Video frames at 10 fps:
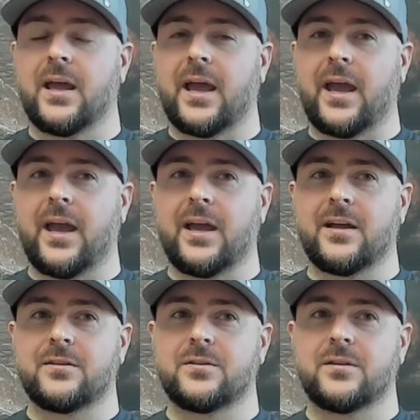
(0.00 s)

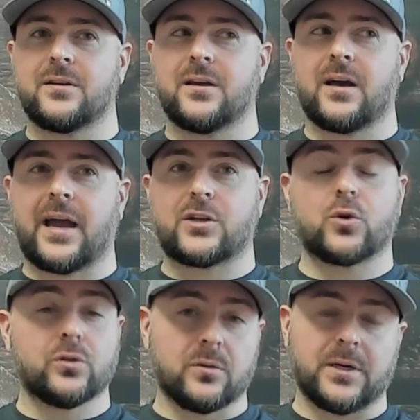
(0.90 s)
and I
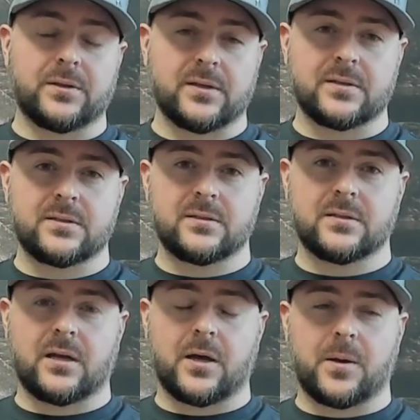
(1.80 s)
told her about this.
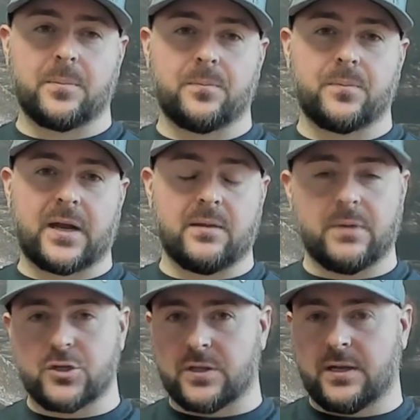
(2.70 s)
I didn't
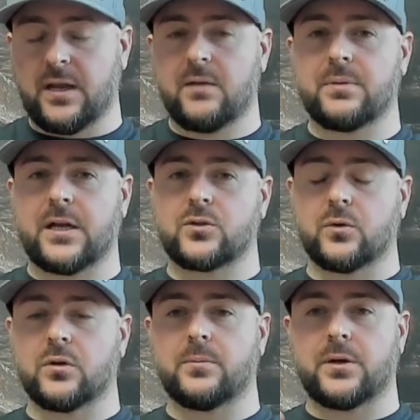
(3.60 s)
mention the name, but I
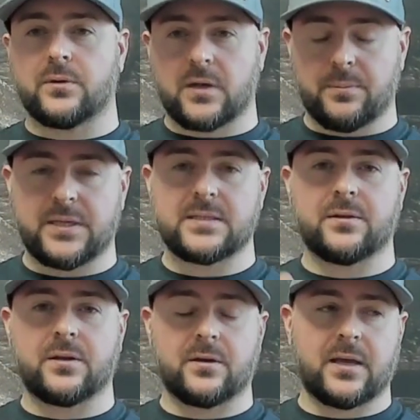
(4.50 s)
told her about companies
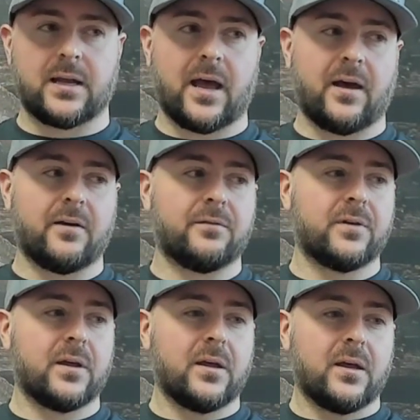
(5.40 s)
out there that have
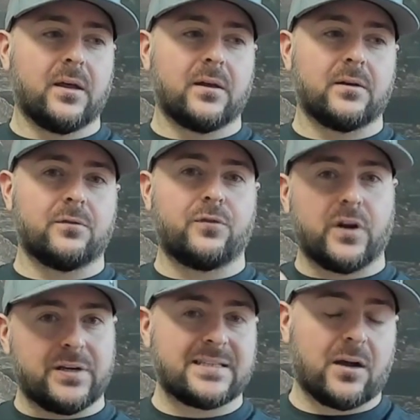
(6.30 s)

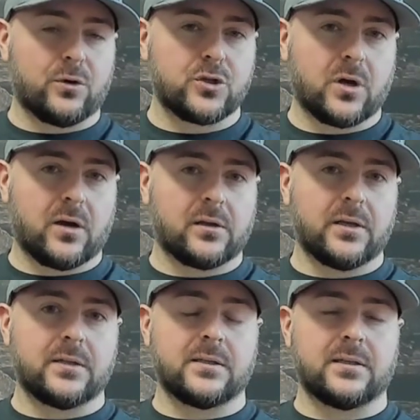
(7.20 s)
very sour
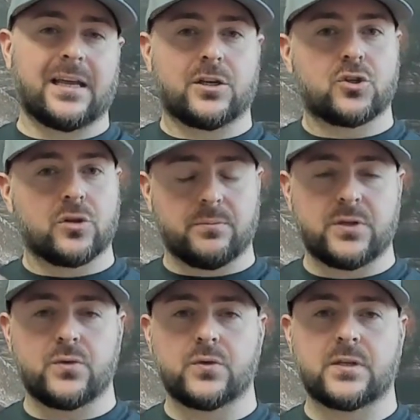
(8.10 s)
chocolate and that it shouldn't be
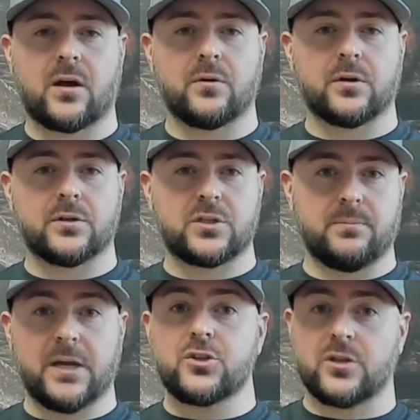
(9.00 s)
too sour. And she
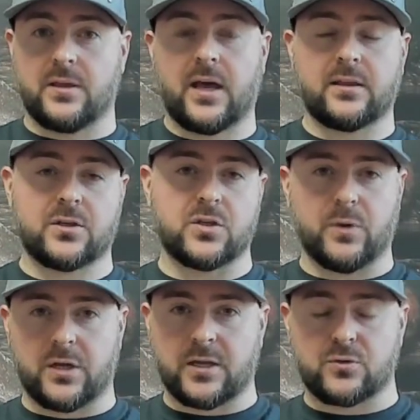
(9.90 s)
mentioned that she
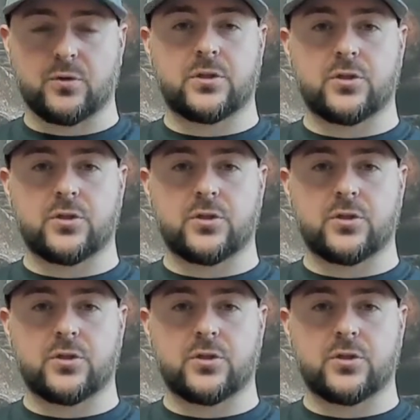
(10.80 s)
went on that tour, she